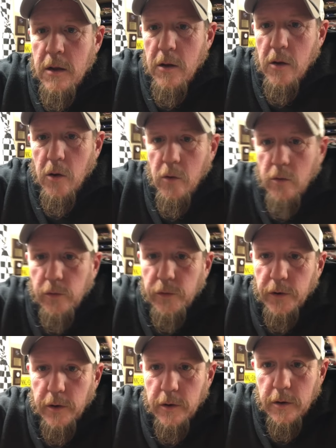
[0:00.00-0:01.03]

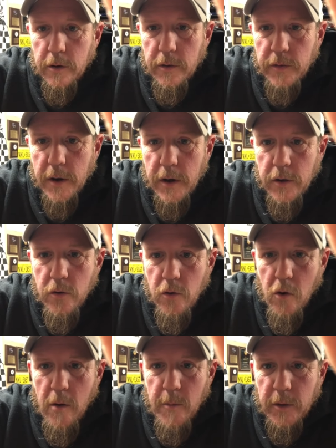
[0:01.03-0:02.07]
holder that I
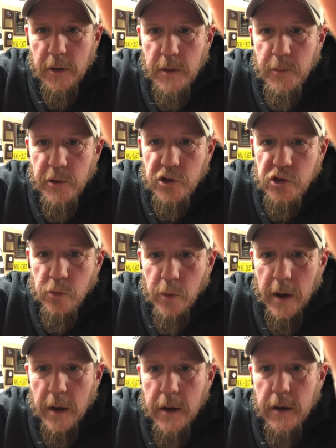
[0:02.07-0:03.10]
normally put you
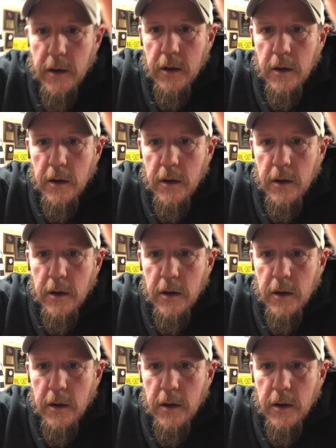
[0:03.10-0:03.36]
in.